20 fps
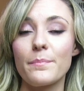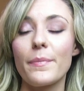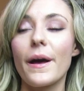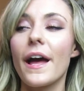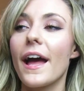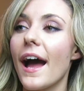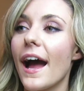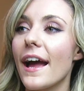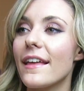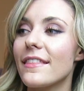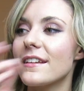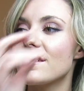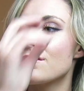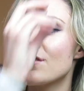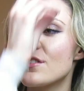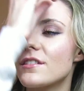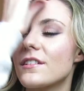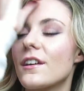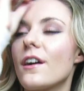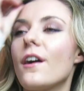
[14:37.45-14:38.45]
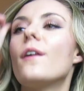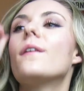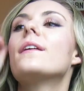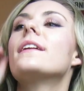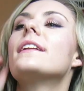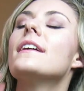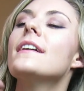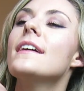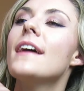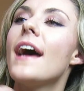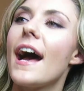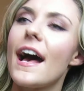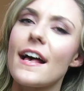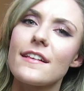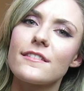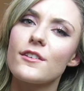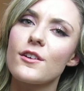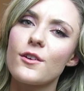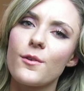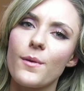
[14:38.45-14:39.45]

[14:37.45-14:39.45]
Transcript: But I think just go and ask her